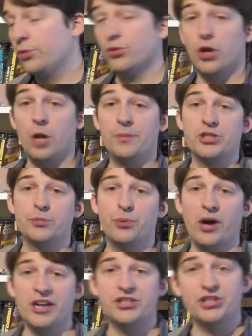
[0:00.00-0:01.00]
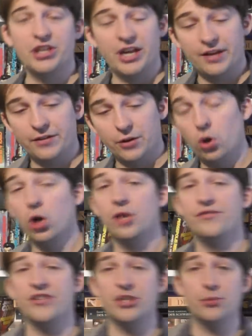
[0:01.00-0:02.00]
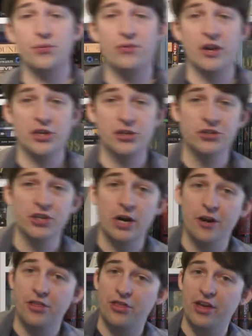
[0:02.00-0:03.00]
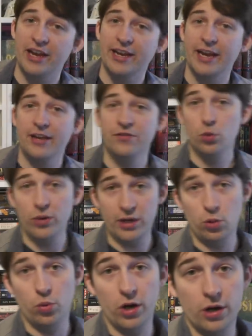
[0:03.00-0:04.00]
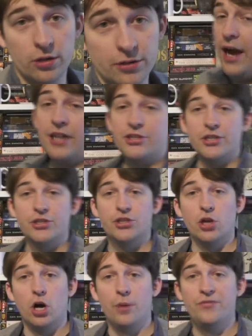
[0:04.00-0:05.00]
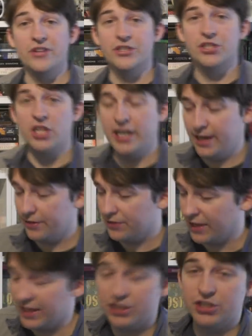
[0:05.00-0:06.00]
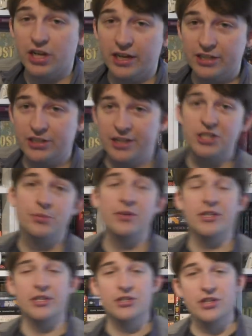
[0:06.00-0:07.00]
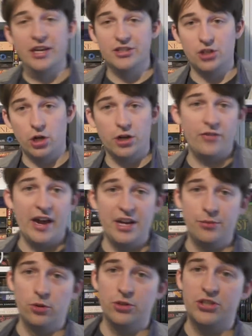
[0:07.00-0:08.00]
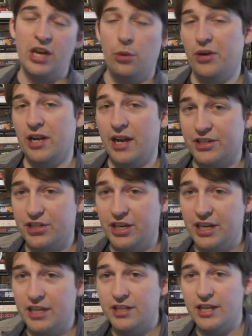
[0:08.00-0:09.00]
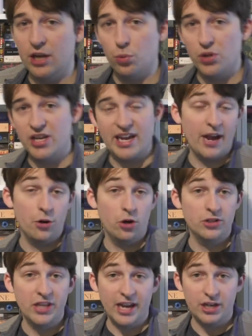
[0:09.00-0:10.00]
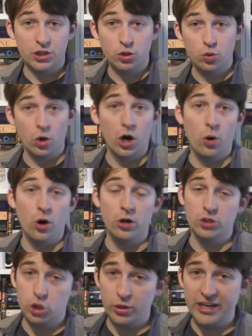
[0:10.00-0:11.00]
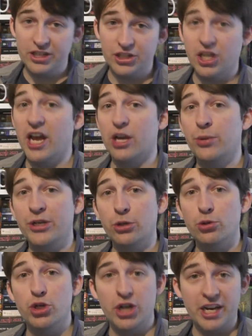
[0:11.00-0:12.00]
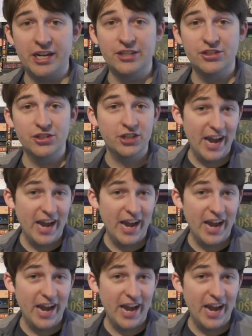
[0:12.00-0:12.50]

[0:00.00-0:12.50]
will not be surprised to hear that all of these professions are a thing in the real world. Hunters, obviously, they still exist because there's a lot of animals that we like to eat that we cannot yet grow on trees like we do chickens and